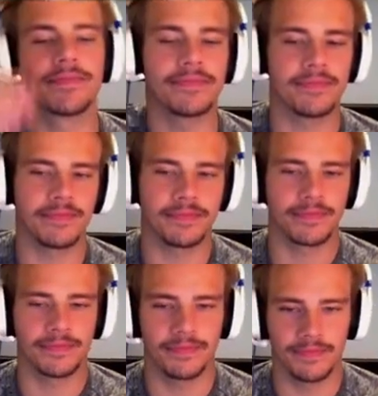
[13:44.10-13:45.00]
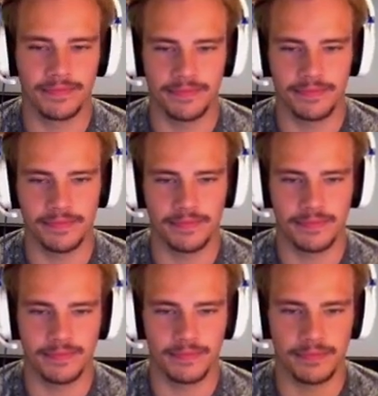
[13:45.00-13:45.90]

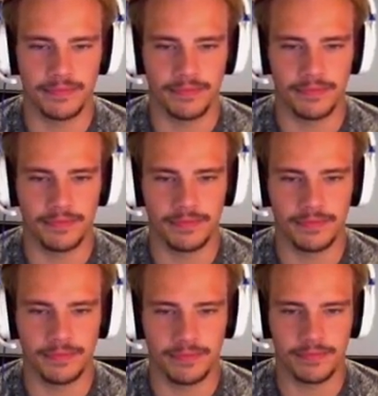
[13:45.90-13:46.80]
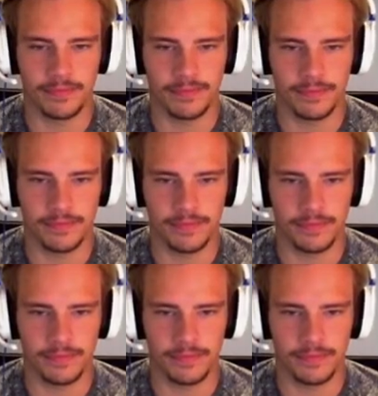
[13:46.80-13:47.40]
(silence)